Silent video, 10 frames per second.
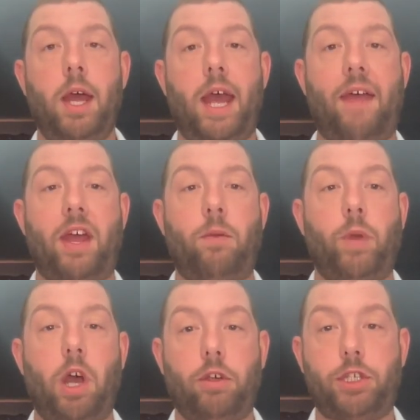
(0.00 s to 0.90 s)
And then
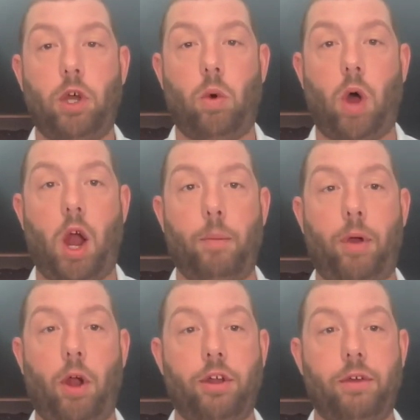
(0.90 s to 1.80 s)
we also are
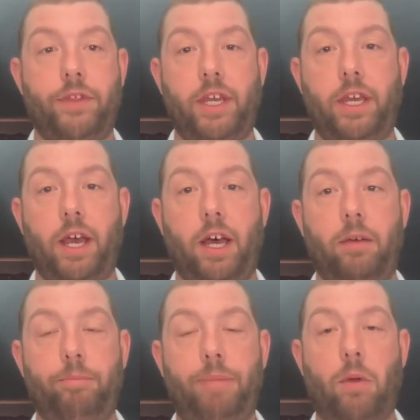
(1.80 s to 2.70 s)
part of the
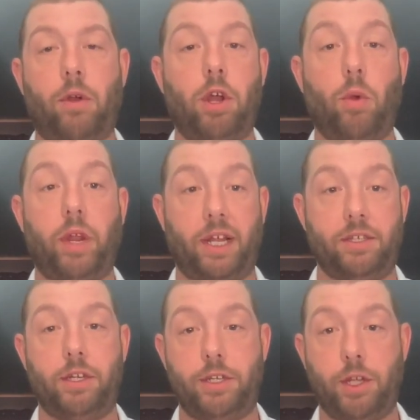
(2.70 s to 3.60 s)
Powder Coating
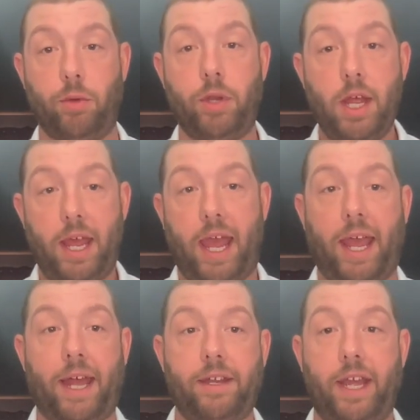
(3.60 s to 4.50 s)
Institute,
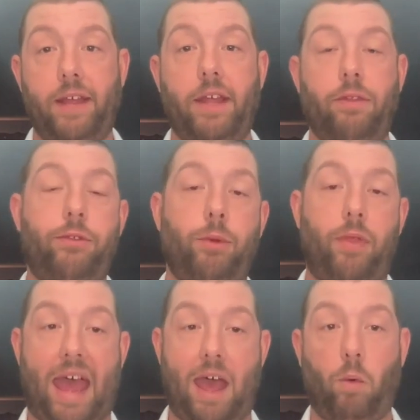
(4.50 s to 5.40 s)
and through
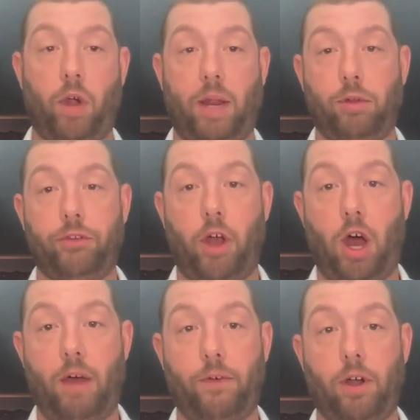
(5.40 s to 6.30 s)
that we're able to
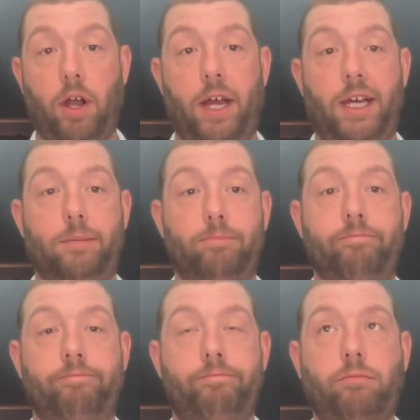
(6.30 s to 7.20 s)
offer
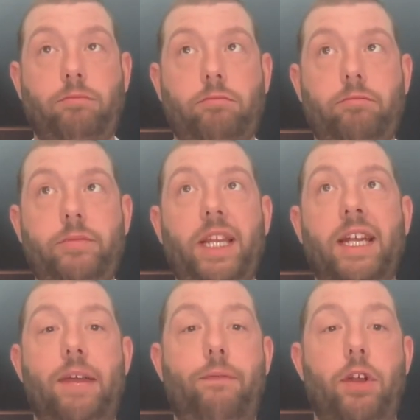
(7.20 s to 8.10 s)

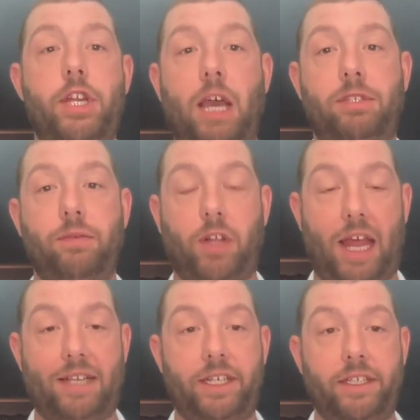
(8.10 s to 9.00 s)
different types of
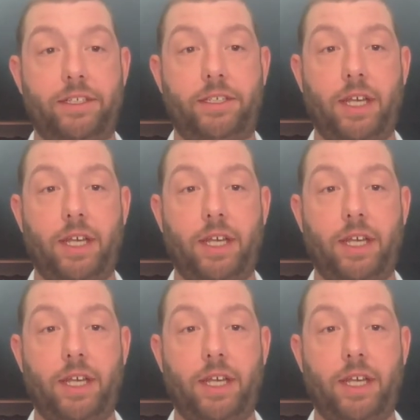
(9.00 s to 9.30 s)
classes,